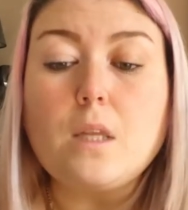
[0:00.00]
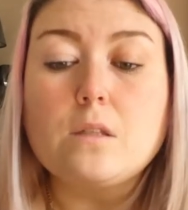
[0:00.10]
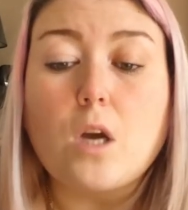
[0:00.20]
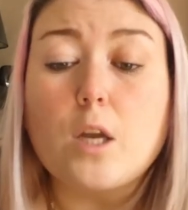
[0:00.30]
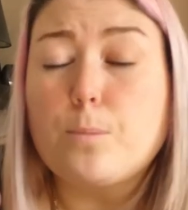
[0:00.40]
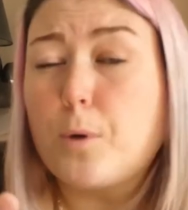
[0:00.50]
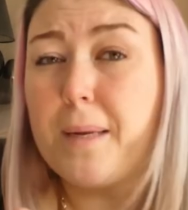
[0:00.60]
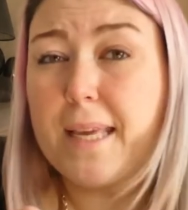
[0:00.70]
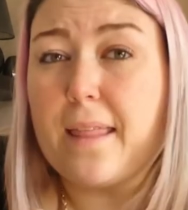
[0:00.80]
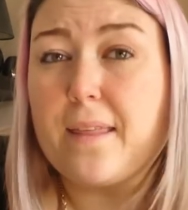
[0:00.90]
So I could
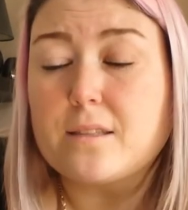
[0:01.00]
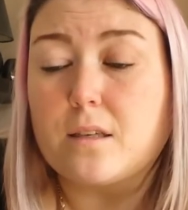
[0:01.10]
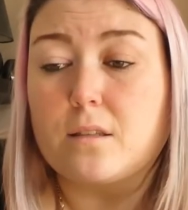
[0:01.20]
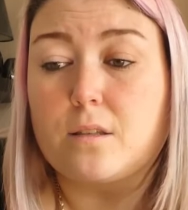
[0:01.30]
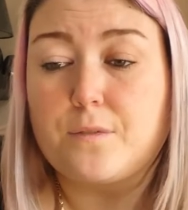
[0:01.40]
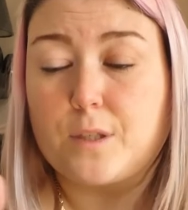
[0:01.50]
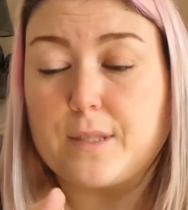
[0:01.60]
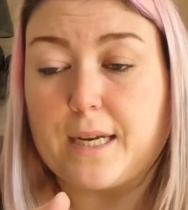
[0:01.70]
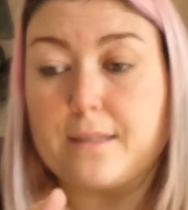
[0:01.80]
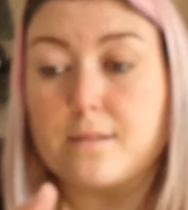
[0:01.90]
probably get that done in a few
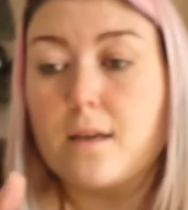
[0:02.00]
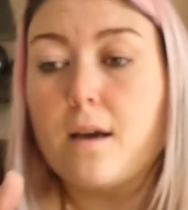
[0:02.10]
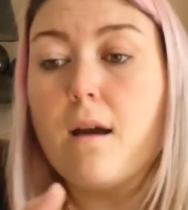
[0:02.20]
days.